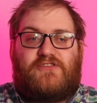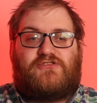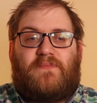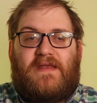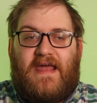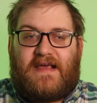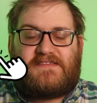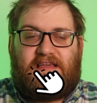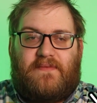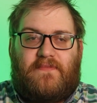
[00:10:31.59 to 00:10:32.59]
Join me
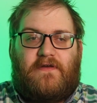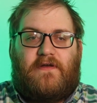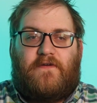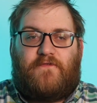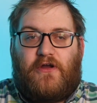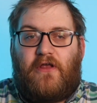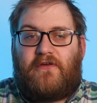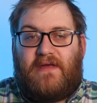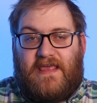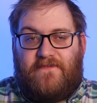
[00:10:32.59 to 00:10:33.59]
next time for
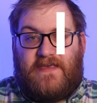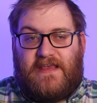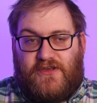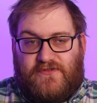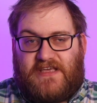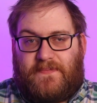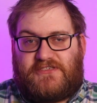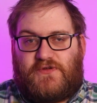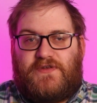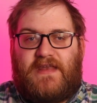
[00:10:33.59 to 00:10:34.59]
another EV News
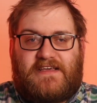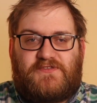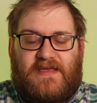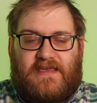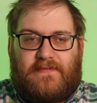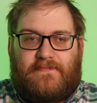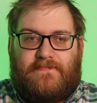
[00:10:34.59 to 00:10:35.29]
episode next week.